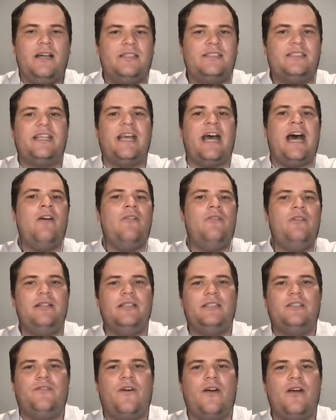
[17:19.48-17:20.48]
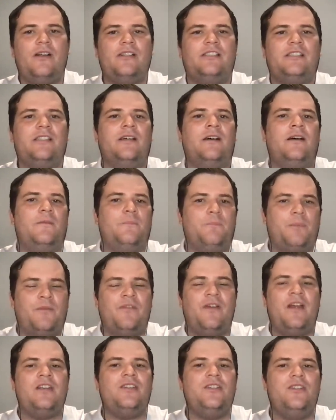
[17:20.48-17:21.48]
scouted as far as the
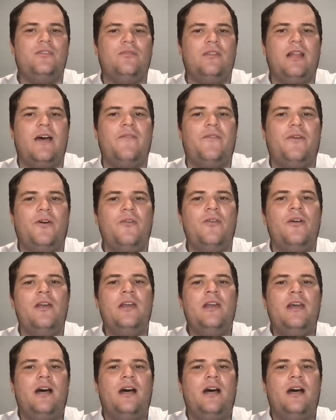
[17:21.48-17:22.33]
professional level.